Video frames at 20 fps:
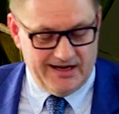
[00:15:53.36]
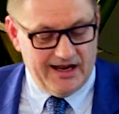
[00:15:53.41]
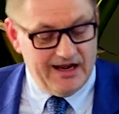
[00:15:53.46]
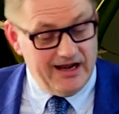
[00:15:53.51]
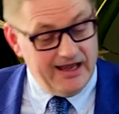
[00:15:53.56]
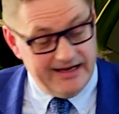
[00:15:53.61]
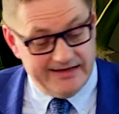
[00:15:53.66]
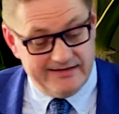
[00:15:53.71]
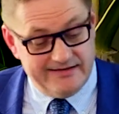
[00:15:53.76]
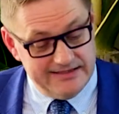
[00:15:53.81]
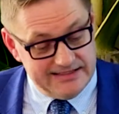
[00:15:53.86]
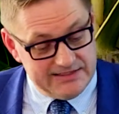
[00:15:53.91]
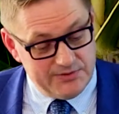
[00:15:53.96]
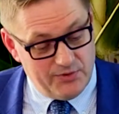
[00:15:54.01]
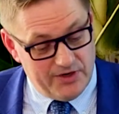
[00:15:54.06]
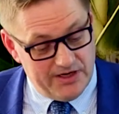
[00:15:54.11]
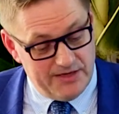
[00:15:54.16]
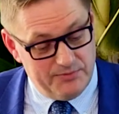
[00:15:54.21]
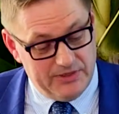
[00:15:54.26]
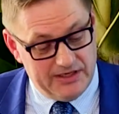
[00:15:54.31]
I like this
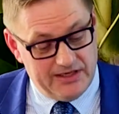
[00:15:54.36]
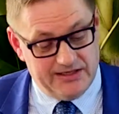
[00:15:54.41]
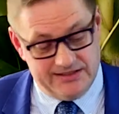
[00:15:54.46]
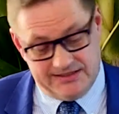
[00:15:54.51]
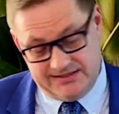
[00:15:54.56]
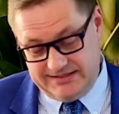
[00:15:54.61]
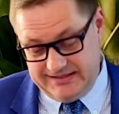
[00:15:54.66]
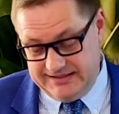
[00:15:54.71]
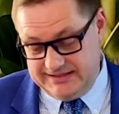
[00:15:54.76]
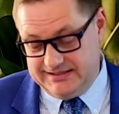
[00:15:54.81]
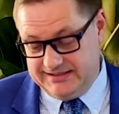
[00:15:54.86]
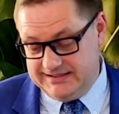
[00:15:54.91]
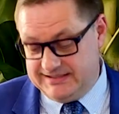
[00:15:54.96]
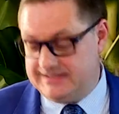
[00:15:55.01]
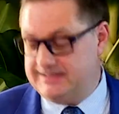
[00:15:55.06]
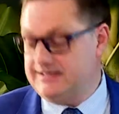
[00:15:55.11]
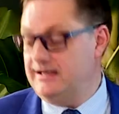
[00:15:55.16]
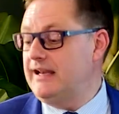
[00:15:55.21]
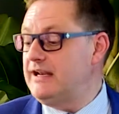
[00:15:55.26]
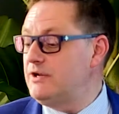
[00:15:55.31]
one because this
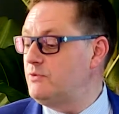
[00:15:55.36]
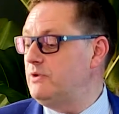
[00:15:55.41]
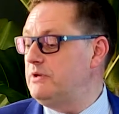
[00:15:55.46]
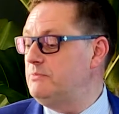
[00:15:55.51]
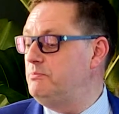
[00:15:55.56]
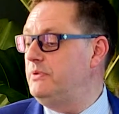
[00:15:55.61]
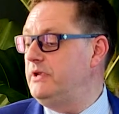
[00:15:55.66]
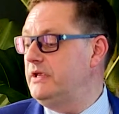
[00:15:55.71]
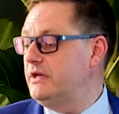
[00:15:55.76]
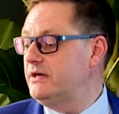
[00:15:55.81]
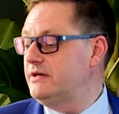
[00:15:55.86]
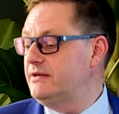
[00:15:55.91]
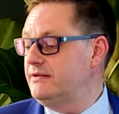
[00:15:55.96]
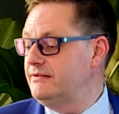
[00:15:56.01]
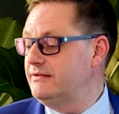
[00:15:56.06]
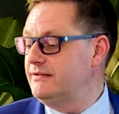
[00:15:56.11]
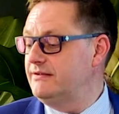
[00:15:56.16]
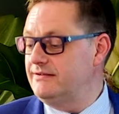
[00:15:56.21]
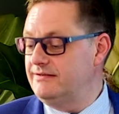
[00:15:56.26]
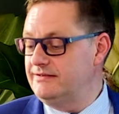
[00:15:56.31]
is linked with beer.
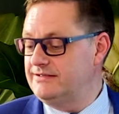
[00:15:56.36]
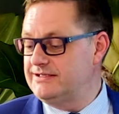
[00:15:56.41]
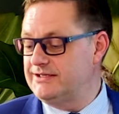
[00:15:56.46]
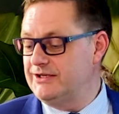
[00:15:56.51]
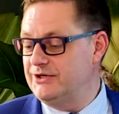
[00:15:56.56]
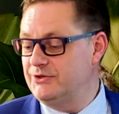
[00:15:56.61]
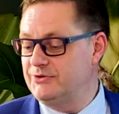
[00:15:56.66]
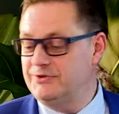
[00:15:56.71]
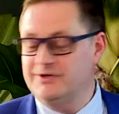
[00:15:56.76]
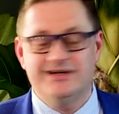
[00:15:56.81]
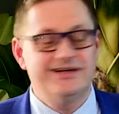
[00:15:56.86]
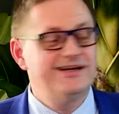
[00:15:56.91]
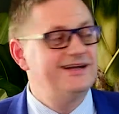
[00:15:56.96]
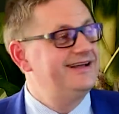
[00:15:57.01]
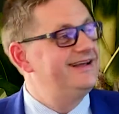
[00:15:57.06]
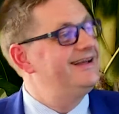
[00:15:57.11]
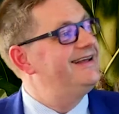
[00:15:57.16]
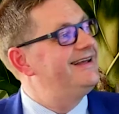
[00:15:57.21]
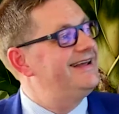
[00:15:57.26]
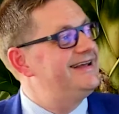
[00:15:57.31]
So
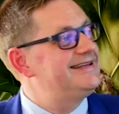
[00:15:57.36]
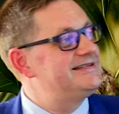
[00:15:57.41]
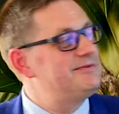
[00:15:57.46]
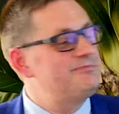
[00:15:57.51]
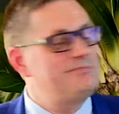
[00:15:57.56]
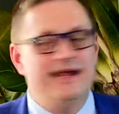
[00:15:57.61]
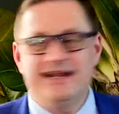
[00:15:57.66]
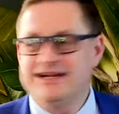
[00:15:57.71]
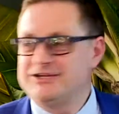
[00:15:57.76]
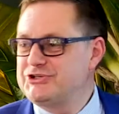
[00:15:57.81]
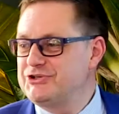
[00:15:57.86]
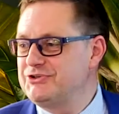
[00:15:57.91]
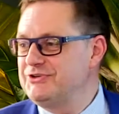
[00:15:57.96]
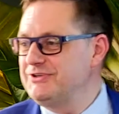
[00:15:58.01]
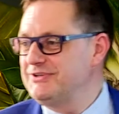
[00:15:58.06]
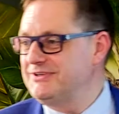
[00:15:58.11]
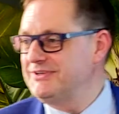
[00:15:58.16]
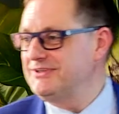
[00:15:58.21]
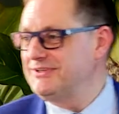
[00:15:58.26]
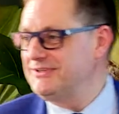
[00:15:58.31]
as a Belgian,
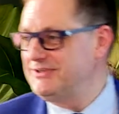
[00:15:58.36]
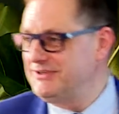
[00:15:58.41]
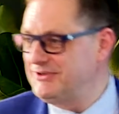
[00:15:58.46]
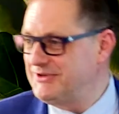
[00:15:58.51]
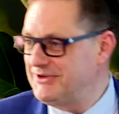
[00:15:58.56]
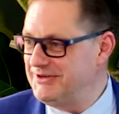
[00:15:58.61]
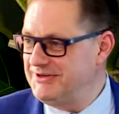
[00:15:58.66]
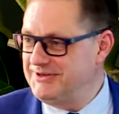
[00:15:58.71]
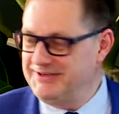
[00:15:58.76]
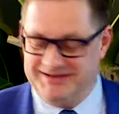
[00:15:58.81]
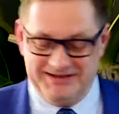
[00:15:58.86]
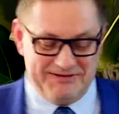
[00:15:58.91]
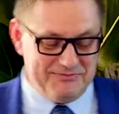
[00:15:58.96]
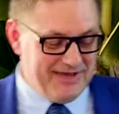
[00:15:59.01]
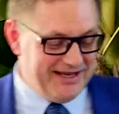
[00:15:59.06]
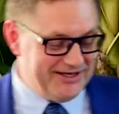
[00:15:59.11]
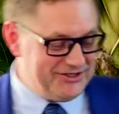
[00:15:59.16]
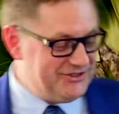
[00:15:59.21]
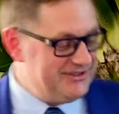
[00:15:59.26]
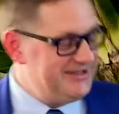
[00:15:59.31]
you can
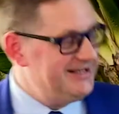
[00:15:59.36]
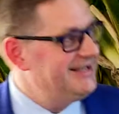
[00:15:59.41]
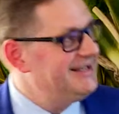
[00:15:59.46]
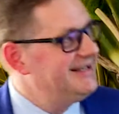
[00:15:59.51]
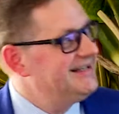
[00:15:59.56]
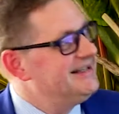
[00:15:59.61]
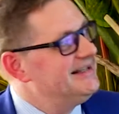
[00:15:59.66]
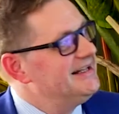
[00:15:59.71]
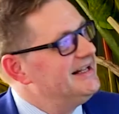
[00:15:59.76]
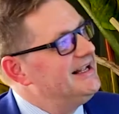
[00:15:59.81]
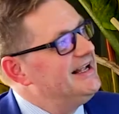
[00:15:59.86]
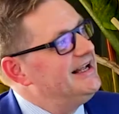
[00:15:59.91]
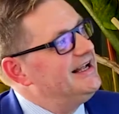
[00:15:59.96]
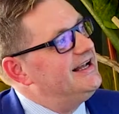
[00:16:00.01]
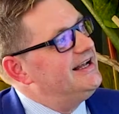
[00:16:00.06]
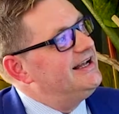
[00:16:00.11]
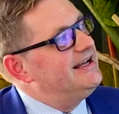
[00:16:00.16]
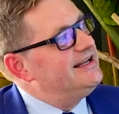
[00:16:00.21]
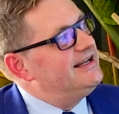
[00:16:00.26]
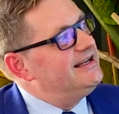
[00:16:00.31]
imagine.
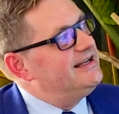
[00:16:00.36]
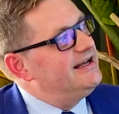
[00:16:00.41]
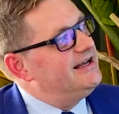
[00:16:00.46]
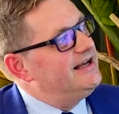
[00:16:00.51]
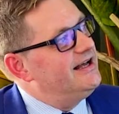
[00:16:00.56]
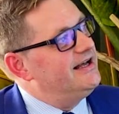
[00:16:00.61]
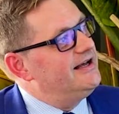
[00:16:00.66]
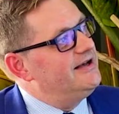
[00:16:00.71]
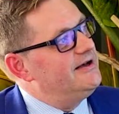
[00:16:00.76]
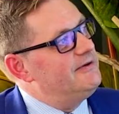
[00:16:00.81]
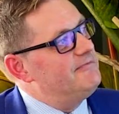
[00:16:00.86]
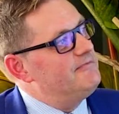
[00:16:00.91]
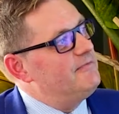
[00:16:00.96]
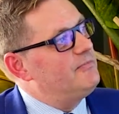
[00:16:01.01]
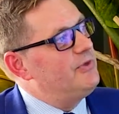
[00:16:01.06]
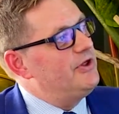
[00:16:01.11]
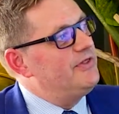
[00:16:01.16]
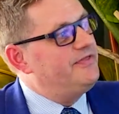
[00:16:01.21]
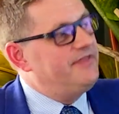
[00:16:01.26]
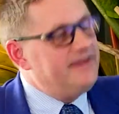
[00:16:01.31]

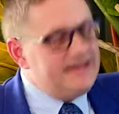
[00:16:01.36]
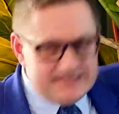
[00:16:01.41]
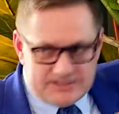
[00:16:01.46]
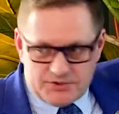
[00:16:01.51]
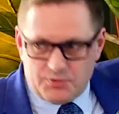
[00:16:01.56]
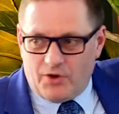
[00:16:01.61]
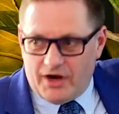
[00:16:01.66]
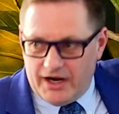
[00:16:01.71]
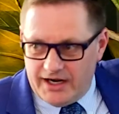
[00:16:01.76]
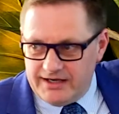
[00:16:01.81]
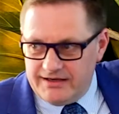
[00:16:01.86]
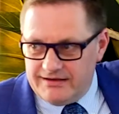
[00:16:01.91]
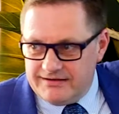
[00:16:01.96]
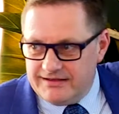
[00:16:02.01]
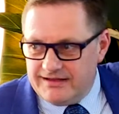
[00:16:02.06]
But this one,